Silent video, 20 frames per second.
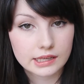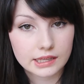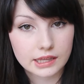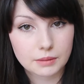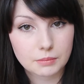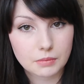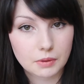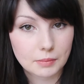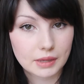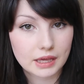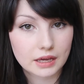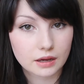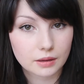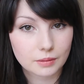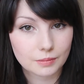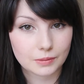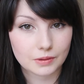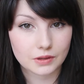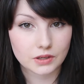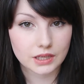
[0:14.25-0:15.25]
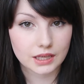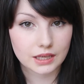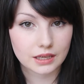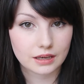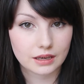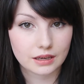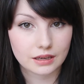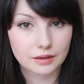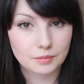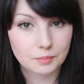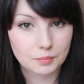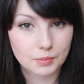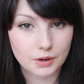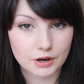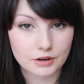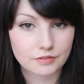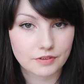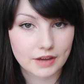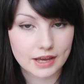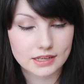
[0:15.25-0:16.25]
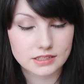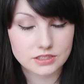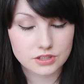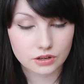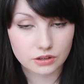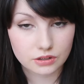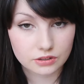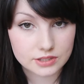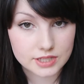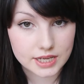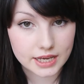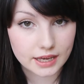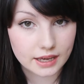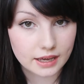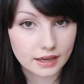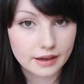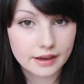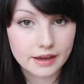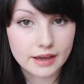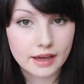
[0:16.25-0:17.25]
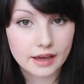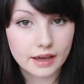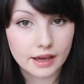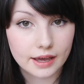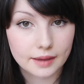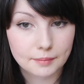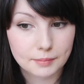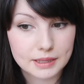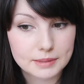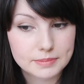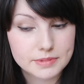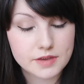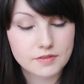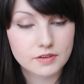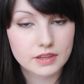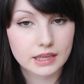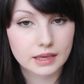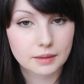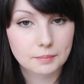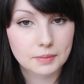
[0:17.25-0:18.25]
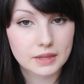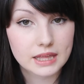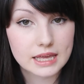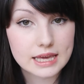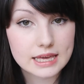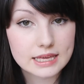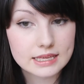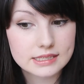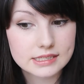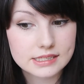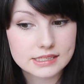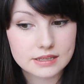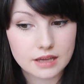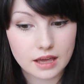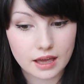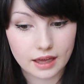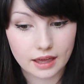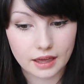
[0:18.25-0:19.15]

keep my makeup looking perfect all day and keeps everything in place,